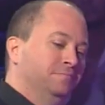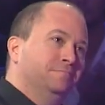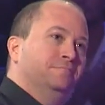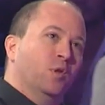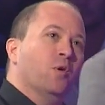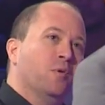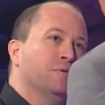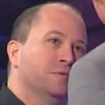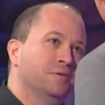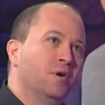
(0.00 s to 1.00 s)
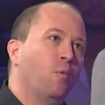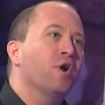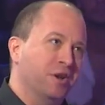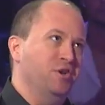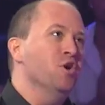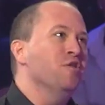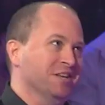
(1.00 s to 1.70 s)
And so it's it's great when you're in the